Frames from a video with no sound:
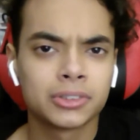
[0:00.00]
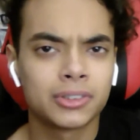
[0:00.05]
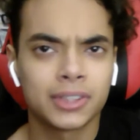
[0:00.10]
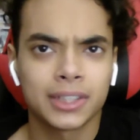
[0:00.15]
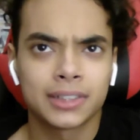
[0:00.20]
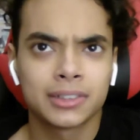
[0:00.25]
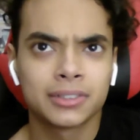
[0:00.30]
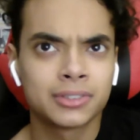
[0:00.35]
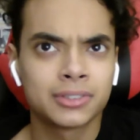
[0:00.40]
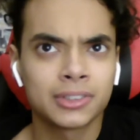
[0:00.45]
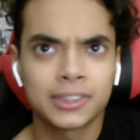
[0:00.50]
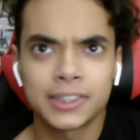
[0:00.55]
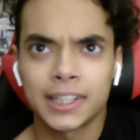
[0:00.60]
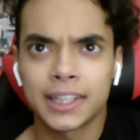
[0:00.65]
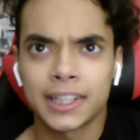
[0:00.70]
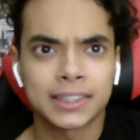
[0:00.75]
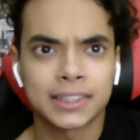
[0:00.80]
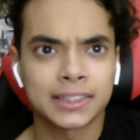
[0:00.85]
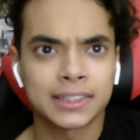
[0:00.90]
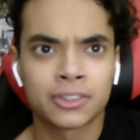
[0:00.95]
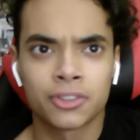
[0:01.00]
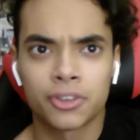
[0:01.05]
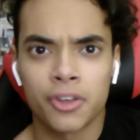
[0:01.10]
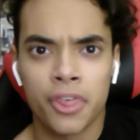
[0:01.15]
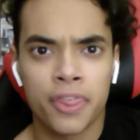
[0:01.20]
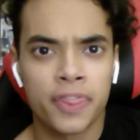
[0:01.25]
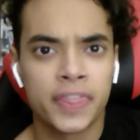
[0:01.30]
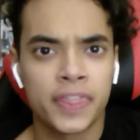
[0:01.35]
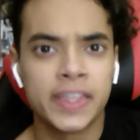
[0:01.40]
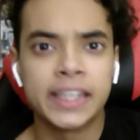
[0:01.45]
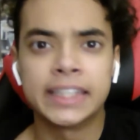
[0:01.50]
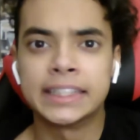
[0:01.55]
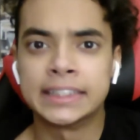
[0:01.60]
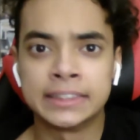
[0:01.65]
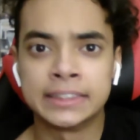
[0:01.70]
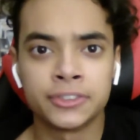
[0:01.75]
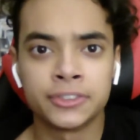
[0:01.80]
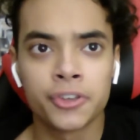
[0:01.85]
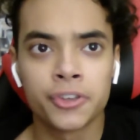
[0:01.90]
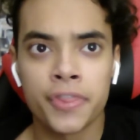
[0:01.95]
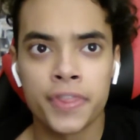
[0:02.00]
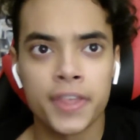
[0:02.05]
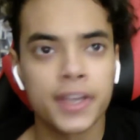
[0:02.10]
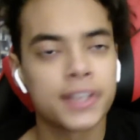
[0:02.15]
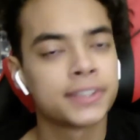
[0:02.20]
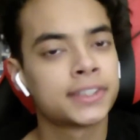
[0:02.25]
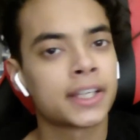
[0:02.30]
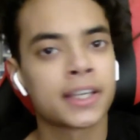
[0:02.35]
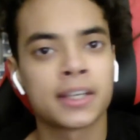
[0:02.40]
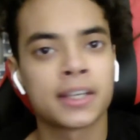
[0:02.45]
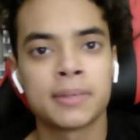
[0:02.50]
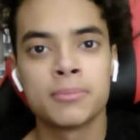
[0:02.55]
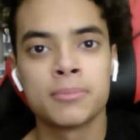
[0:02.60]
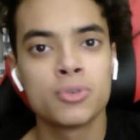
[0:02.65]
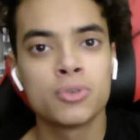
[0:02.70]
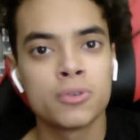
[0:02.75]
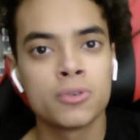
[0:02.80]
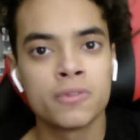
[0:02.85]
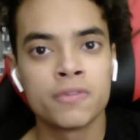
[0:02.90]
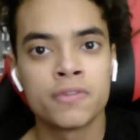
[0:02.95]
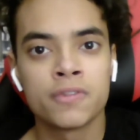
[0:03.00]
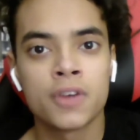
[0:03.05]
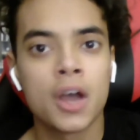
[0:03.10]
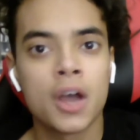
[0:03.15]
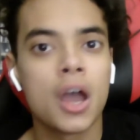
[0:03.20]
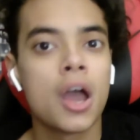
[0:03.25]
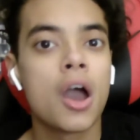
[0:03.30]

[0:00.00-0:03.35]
They're things that can move.